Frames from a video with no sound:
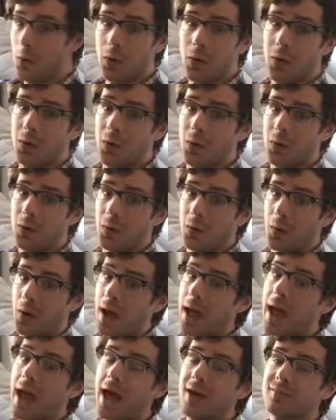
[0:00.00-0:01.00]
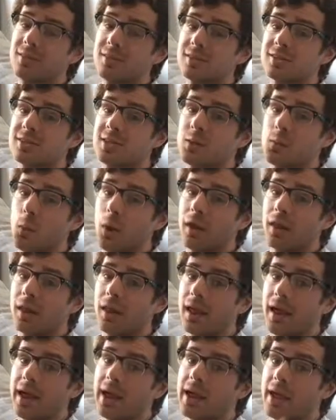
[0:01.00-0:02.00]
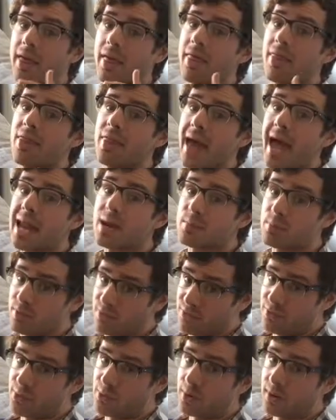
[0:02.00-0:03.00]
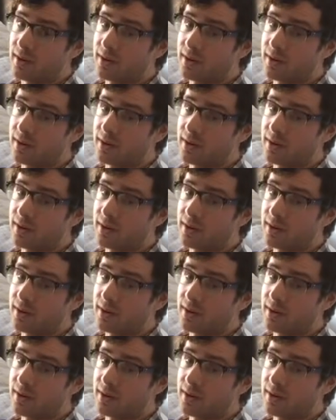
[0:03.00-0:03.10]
Oh, haven't seen one like that before.